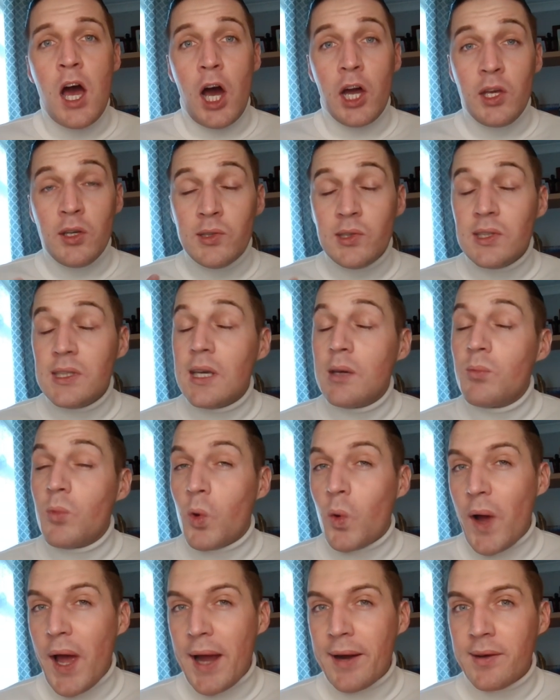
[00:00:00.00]
Are you seeing
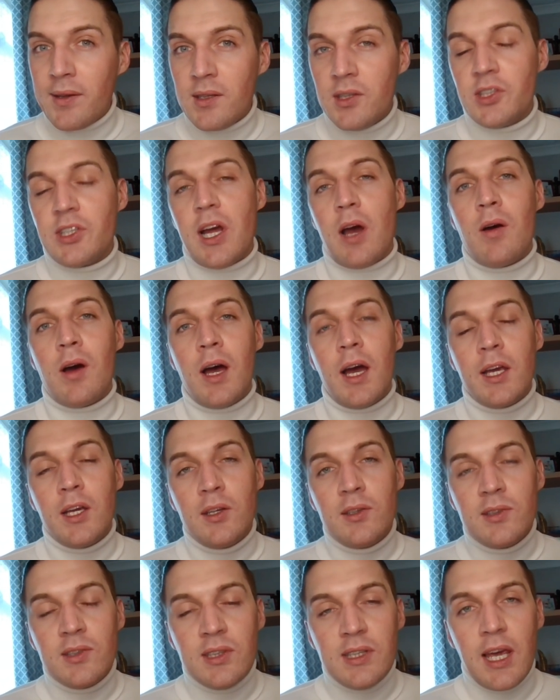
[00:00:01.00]
more hair in the shower? Are
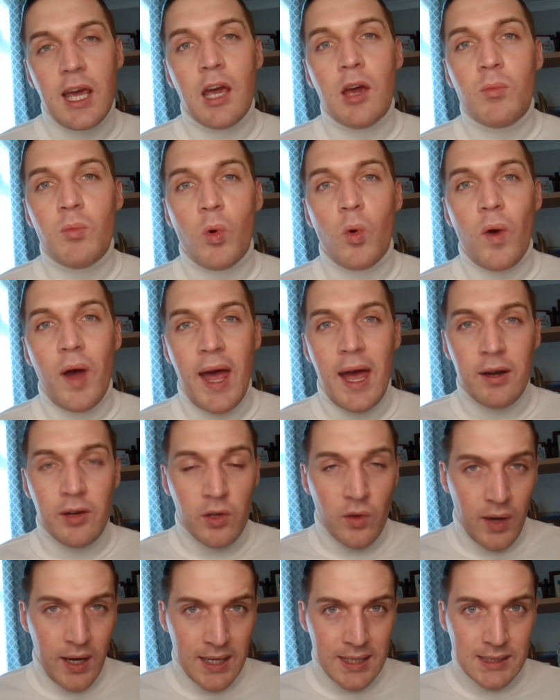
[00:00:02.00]
you seeing more hair
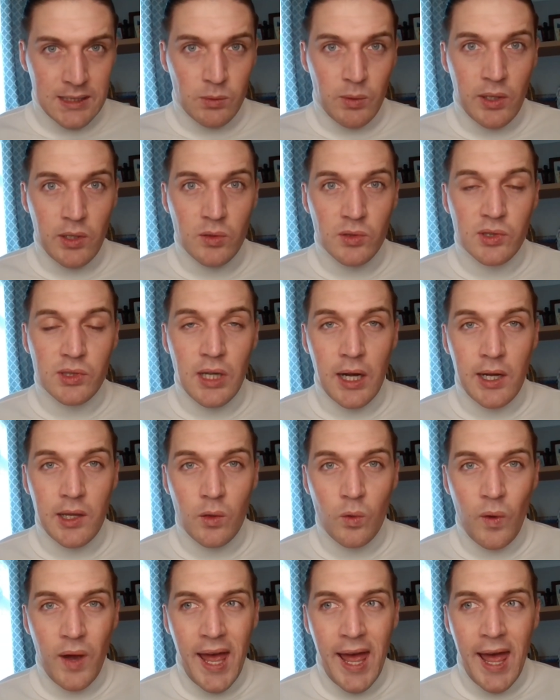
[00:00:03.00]
in your hands when you're
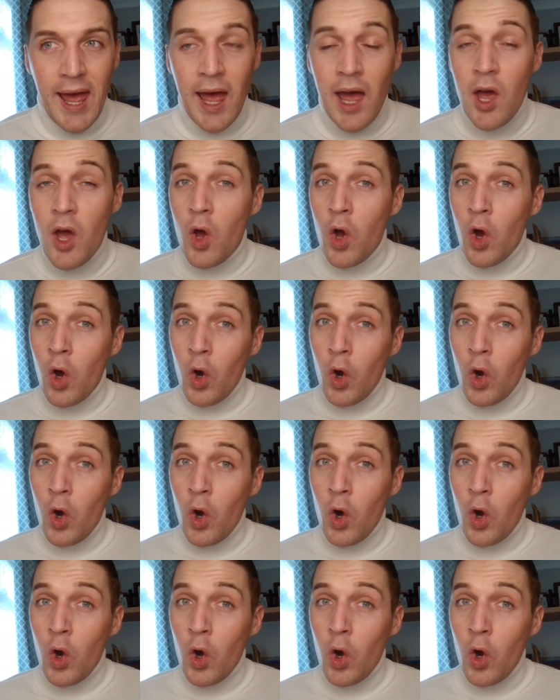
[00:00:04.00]
styling your hair?